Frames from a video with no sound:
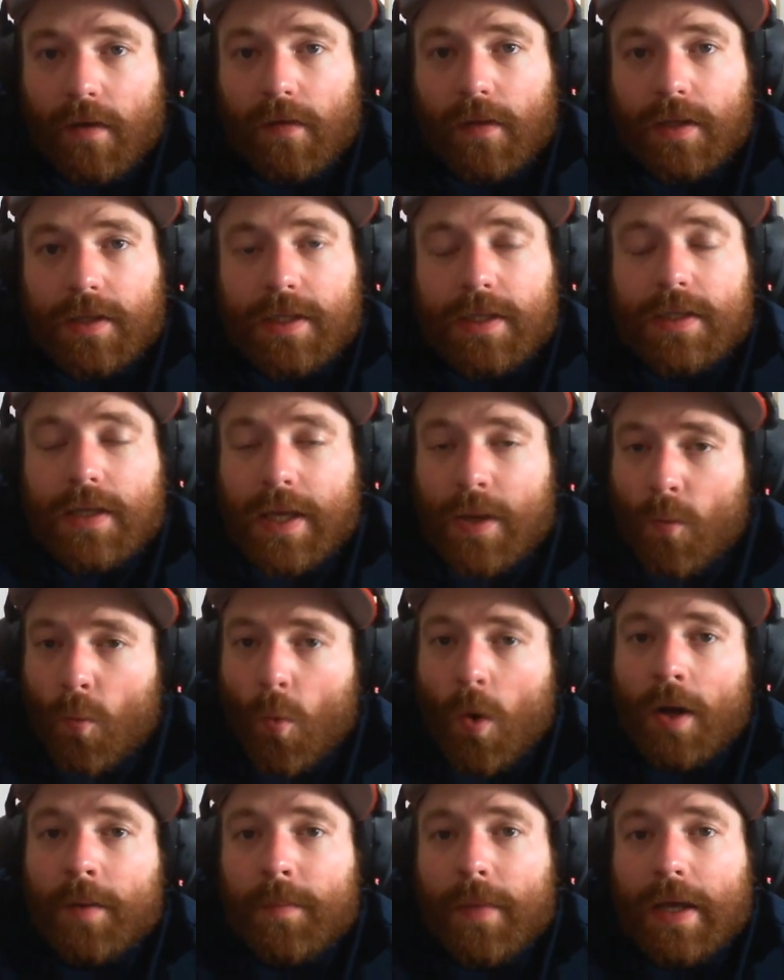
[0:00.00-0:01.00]
This is a
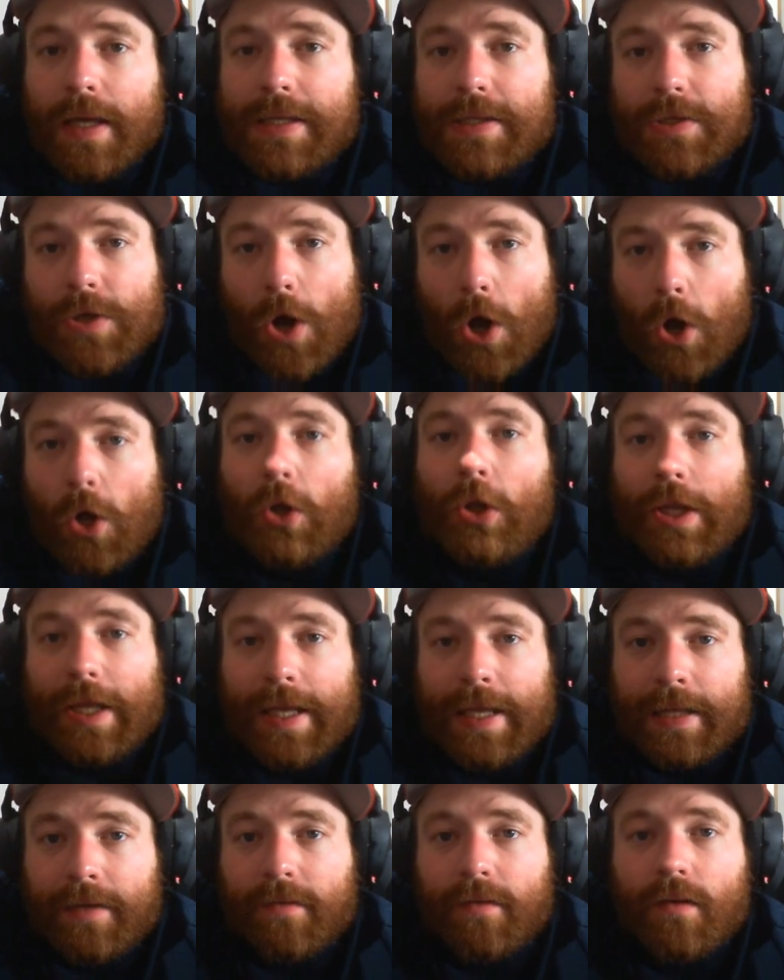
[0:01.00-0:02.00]
one base all
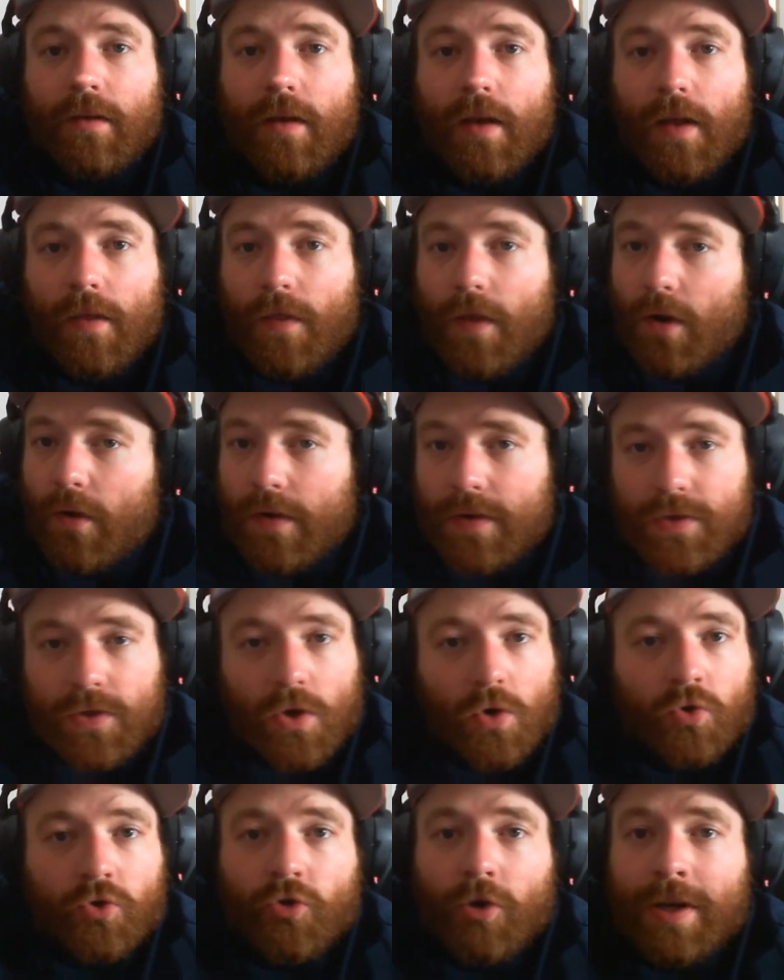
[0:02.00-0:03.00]
in. There is
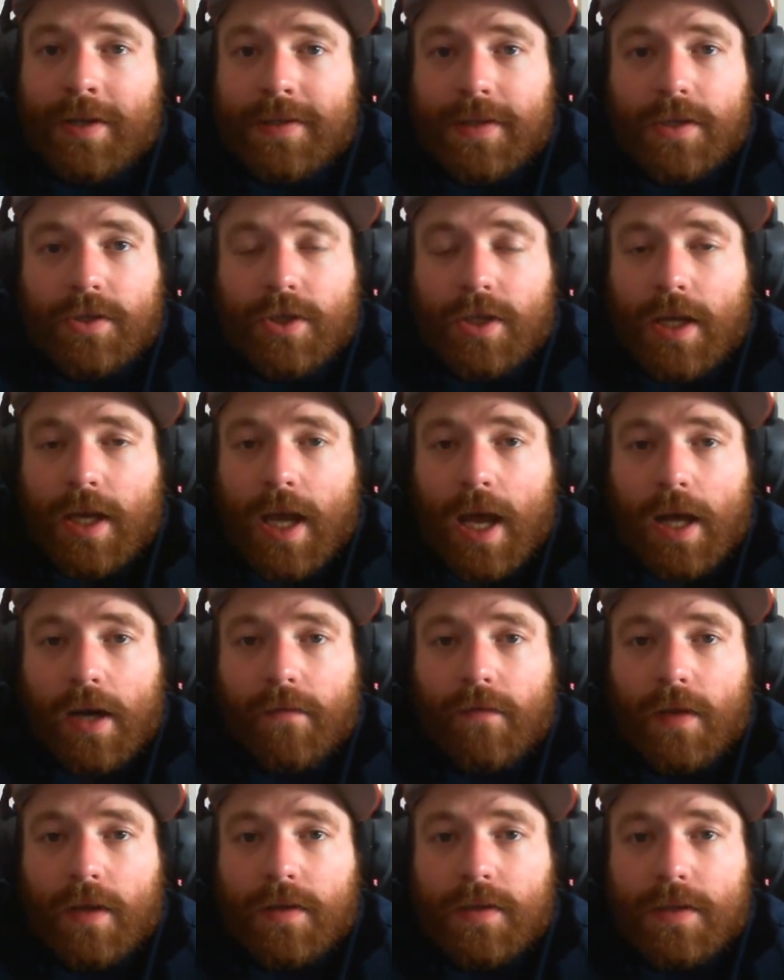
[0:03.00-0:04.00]
no transitioning out
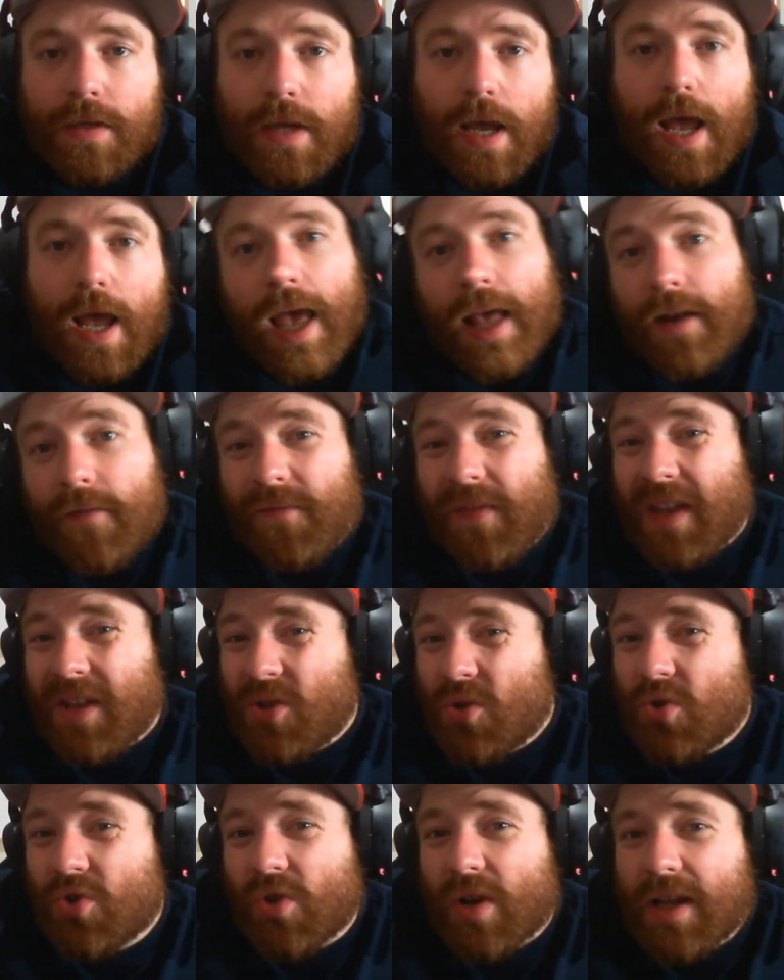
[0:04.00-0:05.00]
of this. And if they
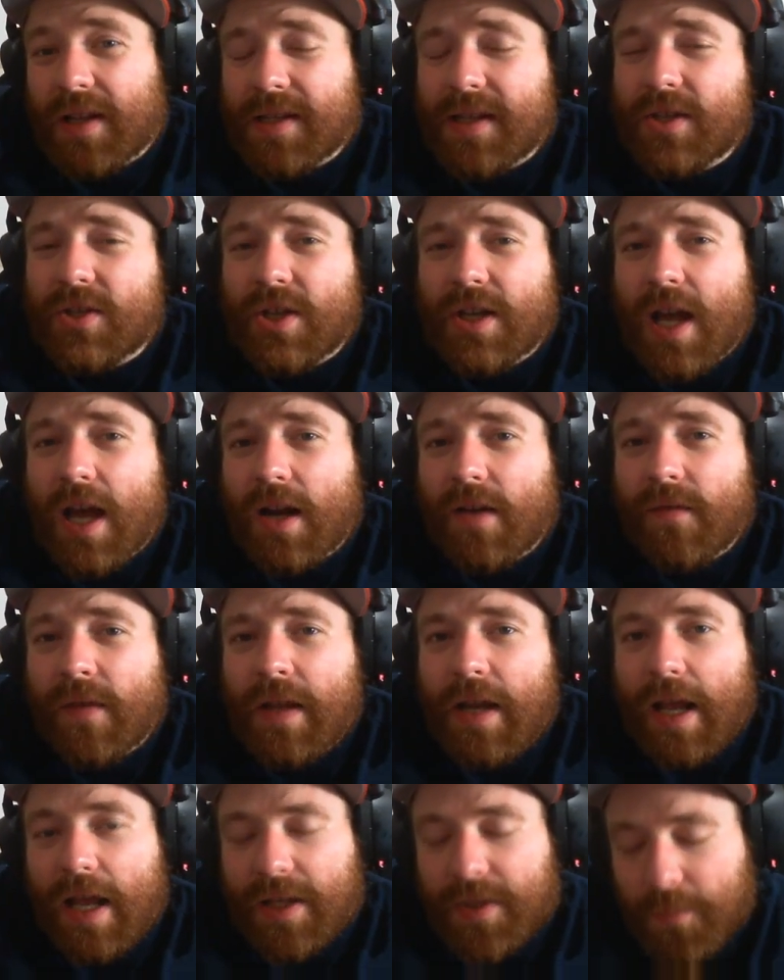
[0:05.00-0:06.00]
do transition out of
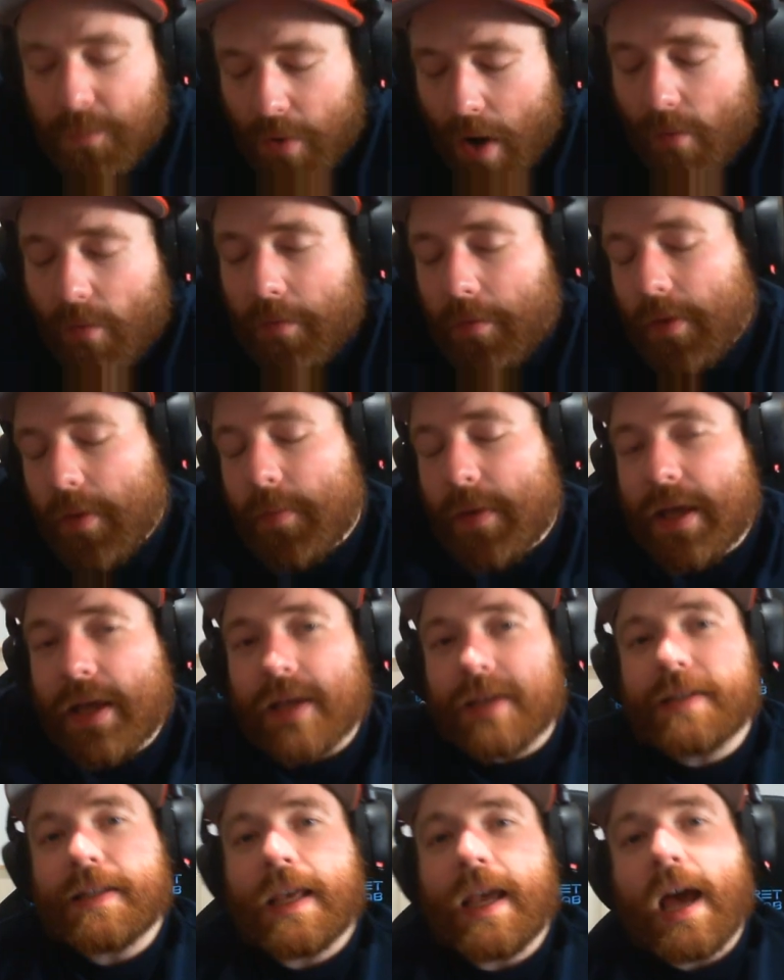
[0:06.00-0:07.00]
it, it's probably
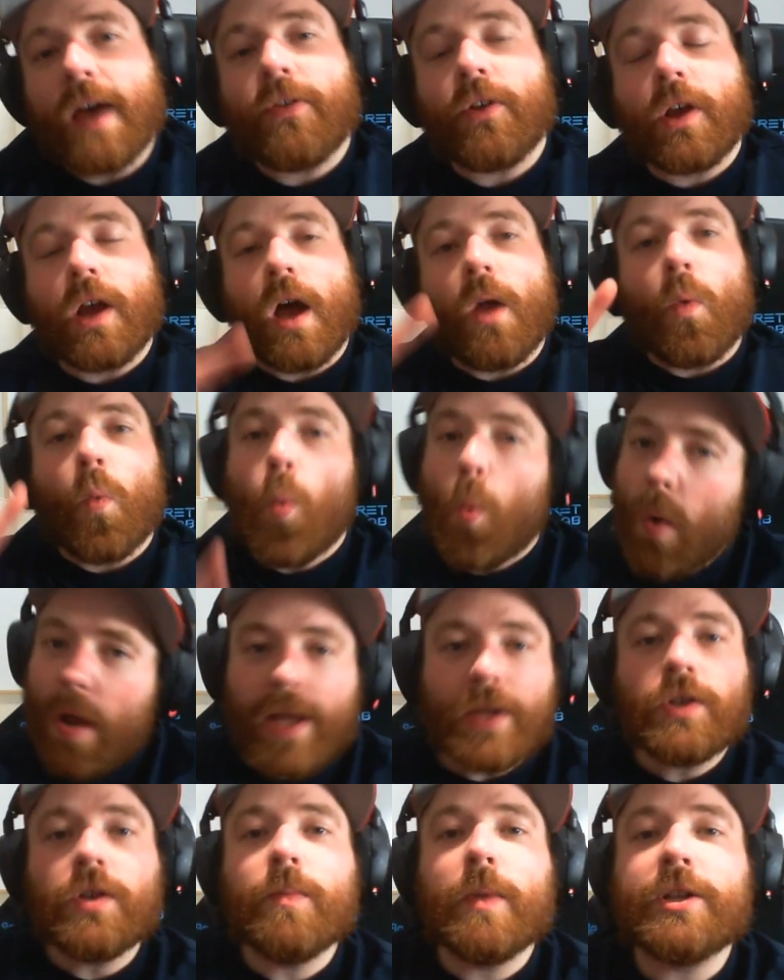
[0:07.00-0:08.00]
because they either got
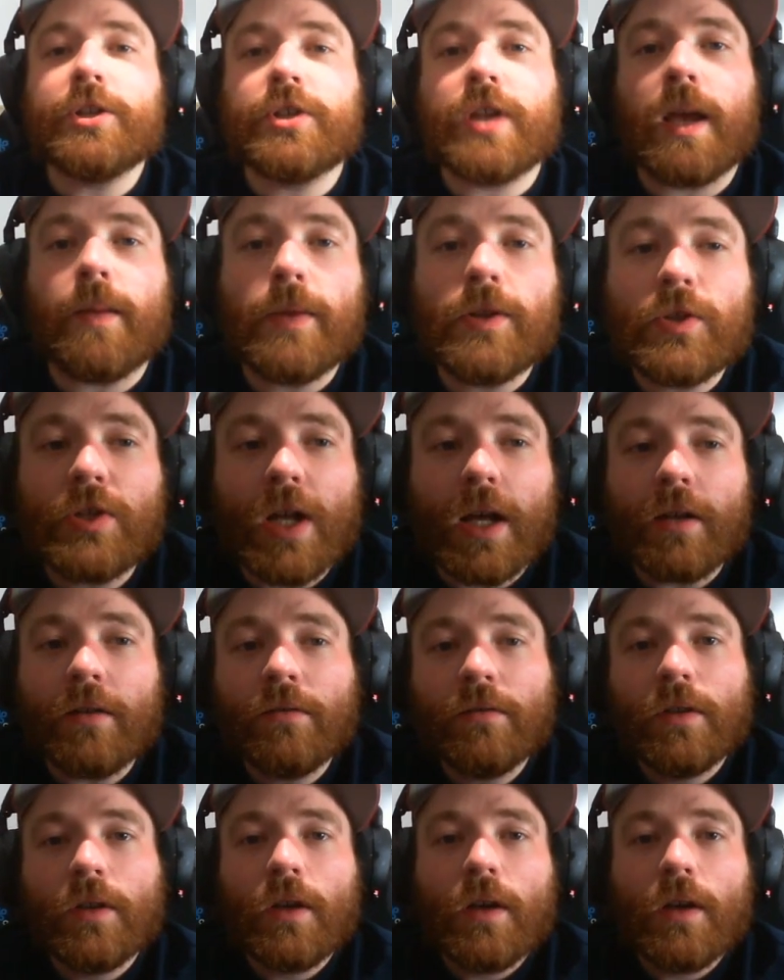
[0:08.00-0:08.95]
way too much damage done